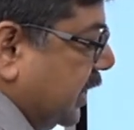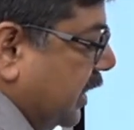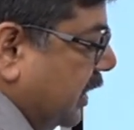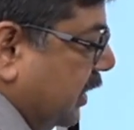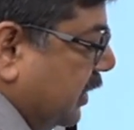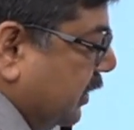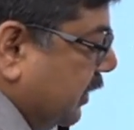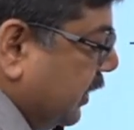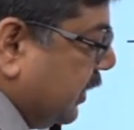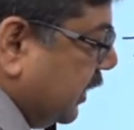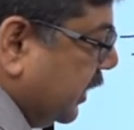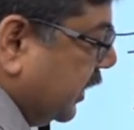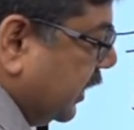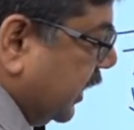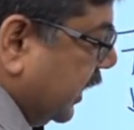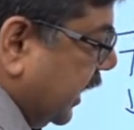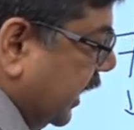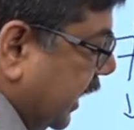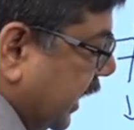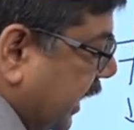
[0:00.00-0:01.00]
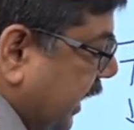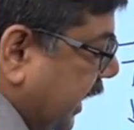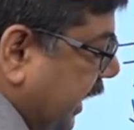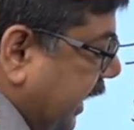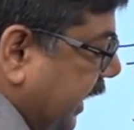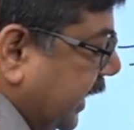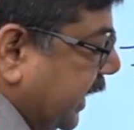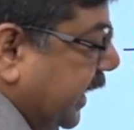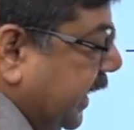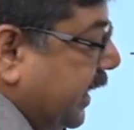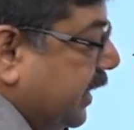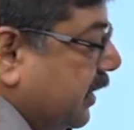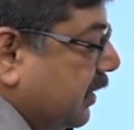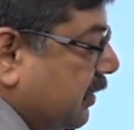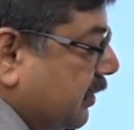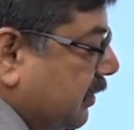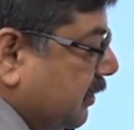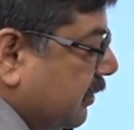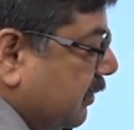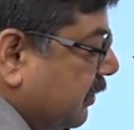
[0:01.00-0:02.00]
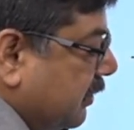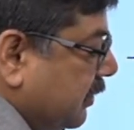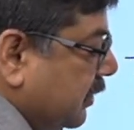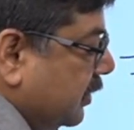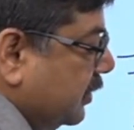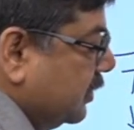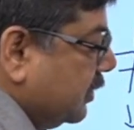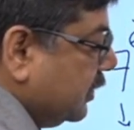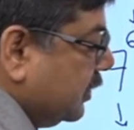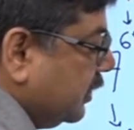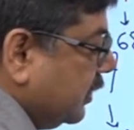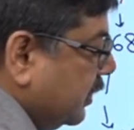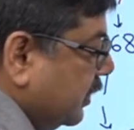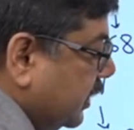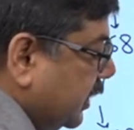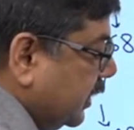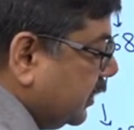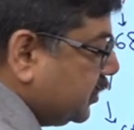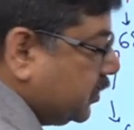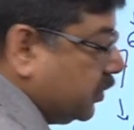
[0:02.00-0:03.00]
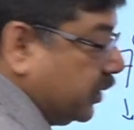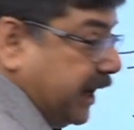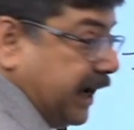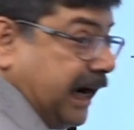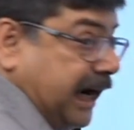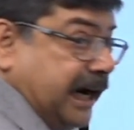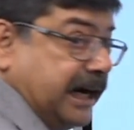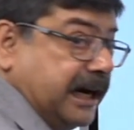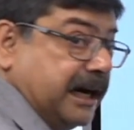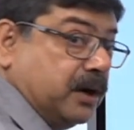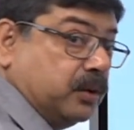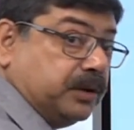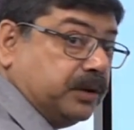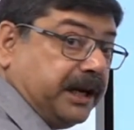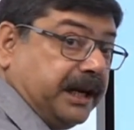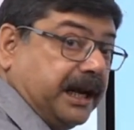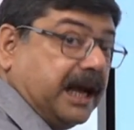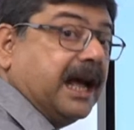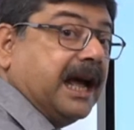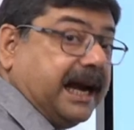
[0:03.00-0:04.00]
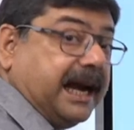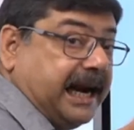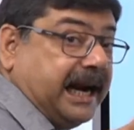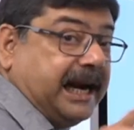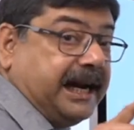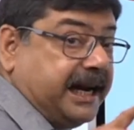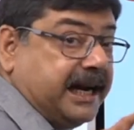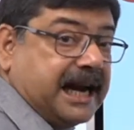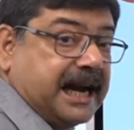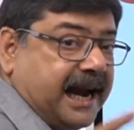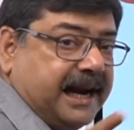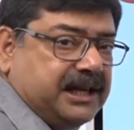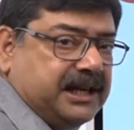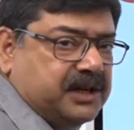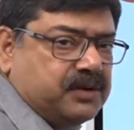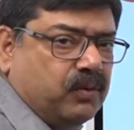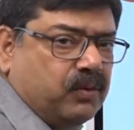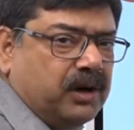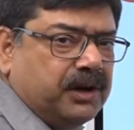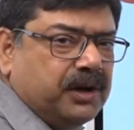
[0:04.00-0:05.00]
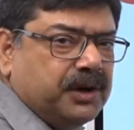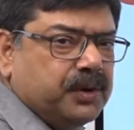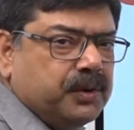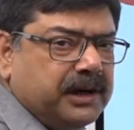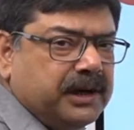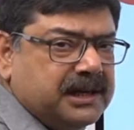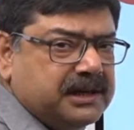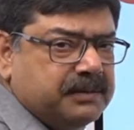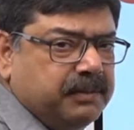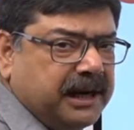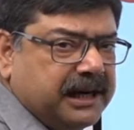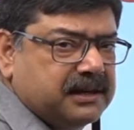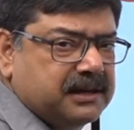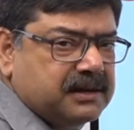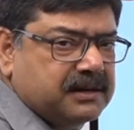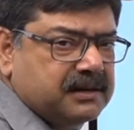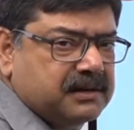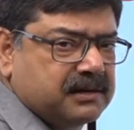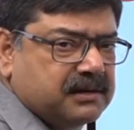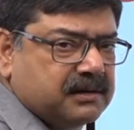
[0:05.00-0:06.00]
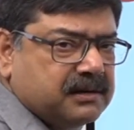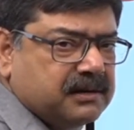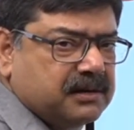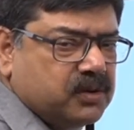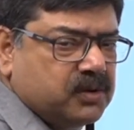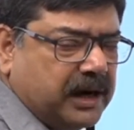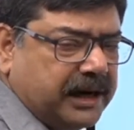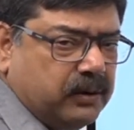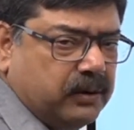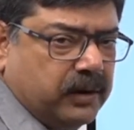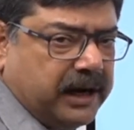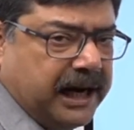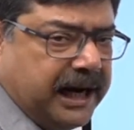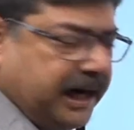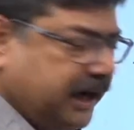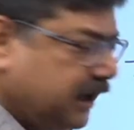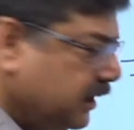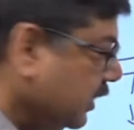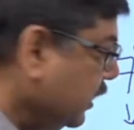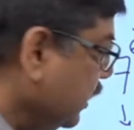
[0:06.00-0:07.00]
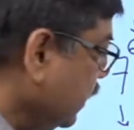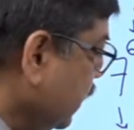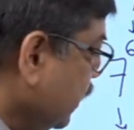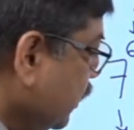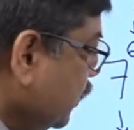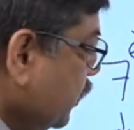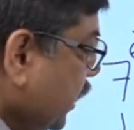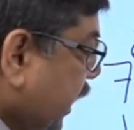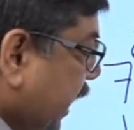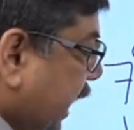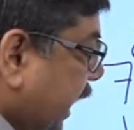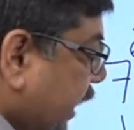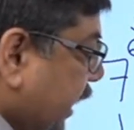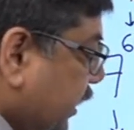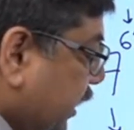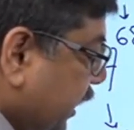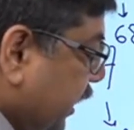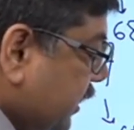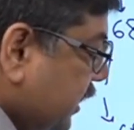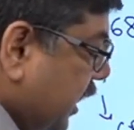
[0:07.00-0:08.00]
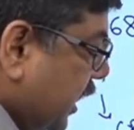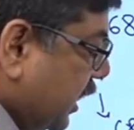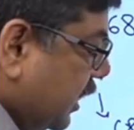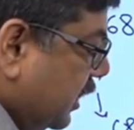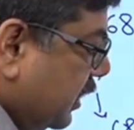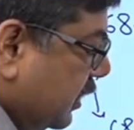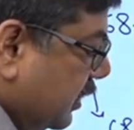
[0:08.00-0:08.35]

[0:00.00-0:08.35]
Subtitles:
are 18. So 8 into 3, 18, I just want the units place. So I took 8. So 8 3s are